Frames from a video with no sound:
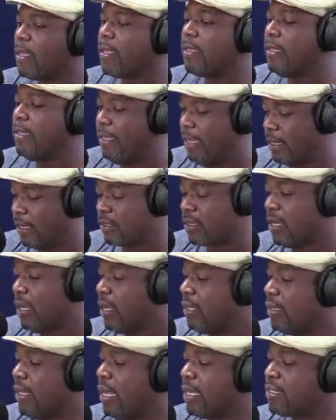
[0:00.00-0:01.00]
Yes.
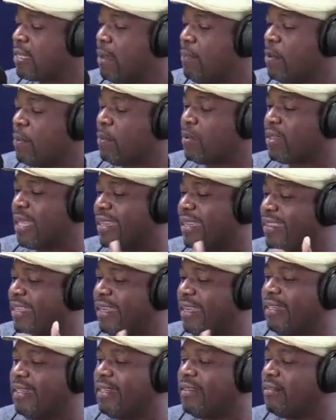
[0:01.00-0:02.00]
There are some people that
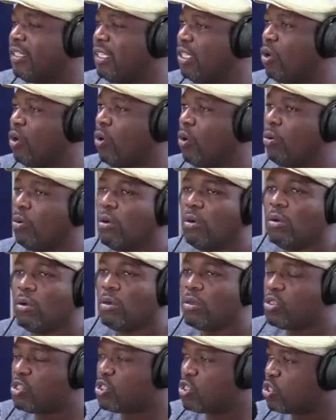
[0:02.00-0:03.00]
then,
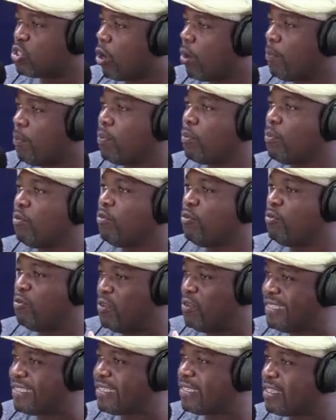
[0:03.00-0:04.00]
stop
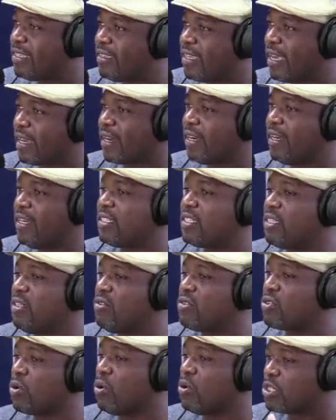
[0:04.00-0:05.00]
visiting their
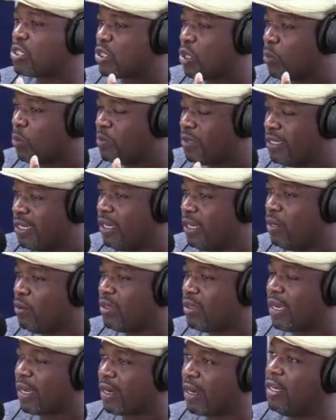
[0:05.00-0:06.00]
relatives or stop dealing
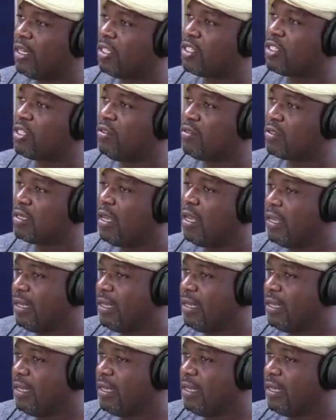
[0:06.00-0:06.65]
with their relatives.